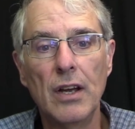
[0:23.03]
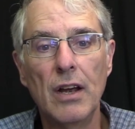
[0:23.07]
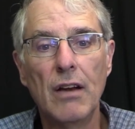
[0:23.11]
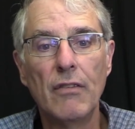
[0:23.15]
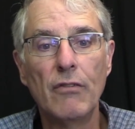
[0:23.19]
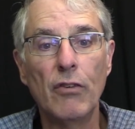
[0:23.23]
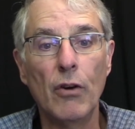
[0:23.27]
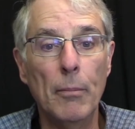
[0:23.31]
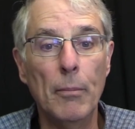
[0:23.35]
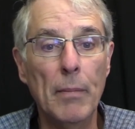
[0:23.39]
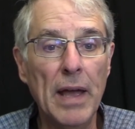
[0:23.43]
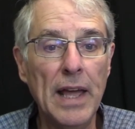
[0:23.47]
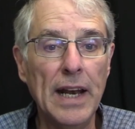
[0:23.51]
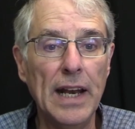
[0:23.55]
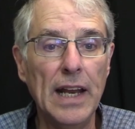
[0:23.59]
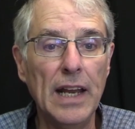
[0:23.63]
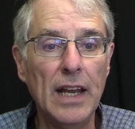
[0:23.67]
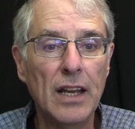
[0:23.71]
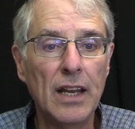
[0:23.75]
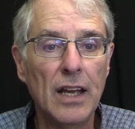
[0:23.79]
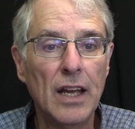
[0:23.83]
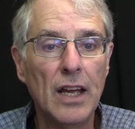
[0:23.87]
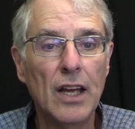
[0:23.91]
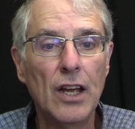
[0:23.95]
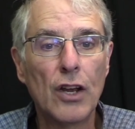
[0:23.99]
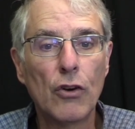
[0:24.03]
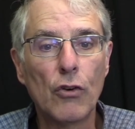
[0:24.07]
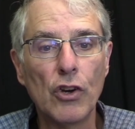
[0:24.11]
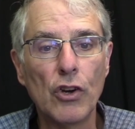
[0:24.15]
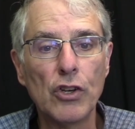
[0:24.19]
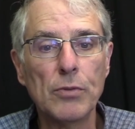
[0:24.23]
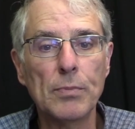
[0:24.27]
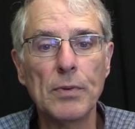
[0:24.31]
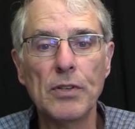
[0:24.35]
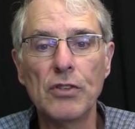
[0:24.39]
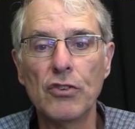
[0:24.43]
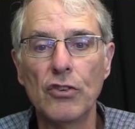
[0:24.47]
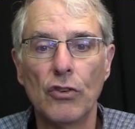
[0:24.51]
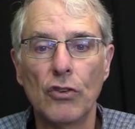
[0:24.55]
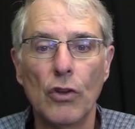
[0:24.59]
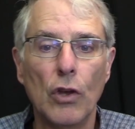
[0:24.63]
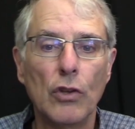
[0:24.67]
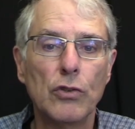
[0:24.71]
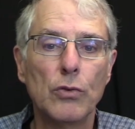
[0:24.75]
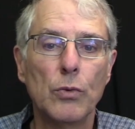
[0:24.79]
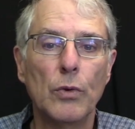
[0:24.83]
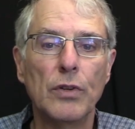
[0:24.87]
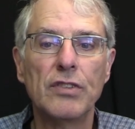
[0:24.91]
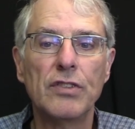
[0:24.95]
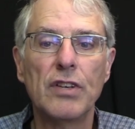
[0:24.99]
For many, Christmas is
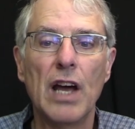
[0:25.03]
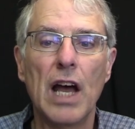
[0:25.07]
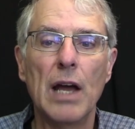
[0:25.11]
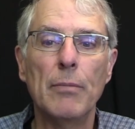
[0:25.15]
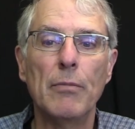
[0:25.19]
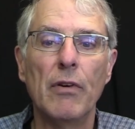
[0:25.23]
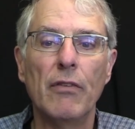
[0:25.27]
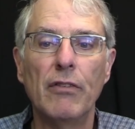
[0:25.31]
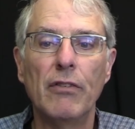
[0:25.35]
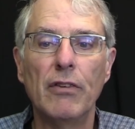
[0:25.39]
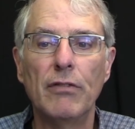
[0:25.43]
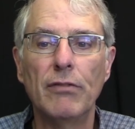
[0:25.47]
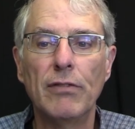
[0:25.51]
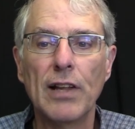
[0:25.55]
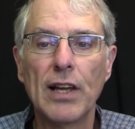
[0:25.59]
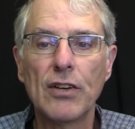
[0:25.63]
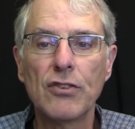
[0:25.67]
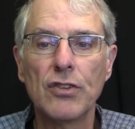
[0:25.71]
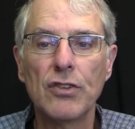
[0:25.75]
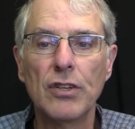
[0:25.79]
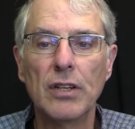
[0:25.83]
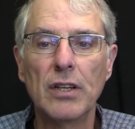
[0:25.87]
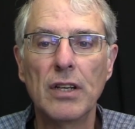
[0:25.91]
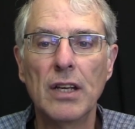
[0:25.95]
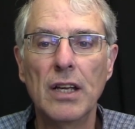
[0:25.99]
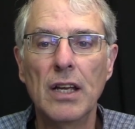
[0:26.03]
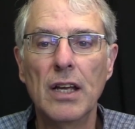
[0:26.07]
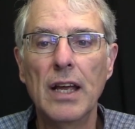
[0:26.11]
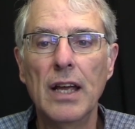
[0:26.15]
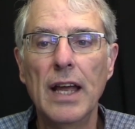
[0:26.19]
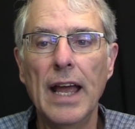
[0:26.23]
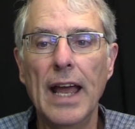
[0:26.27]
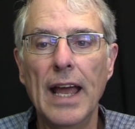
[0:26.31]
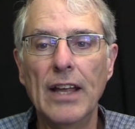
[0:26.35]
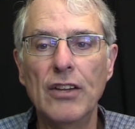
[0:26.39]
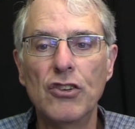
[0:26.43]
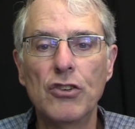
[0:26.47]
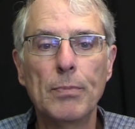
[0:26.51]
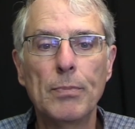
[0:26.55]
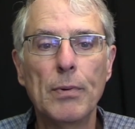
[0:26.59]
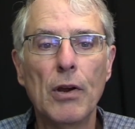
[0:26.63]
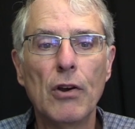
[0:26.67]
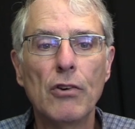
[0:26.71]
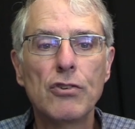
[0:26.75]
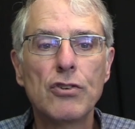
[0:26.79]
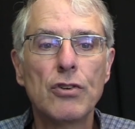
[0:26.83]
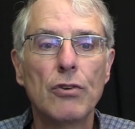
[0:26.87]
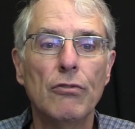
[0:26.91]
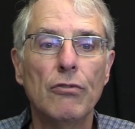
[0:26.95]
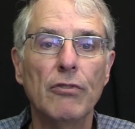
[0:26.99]
also a time of reflection and
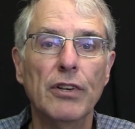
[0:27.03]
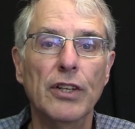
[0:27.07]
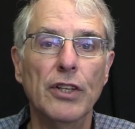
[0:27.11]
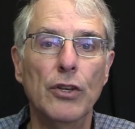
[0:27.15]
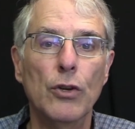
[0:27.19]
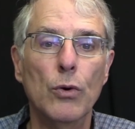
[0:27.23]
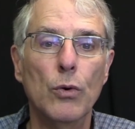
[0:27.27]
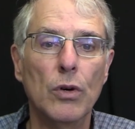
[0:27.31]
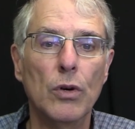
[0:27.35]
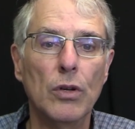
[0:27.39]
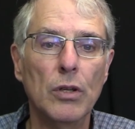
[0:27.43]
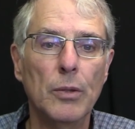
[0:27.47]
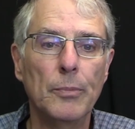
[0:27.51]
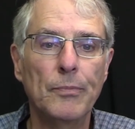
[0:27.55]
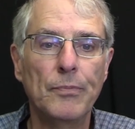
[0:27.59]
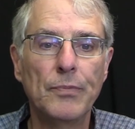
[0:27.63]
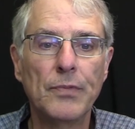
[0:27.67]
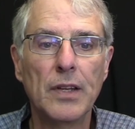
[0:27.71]
spiritual renewal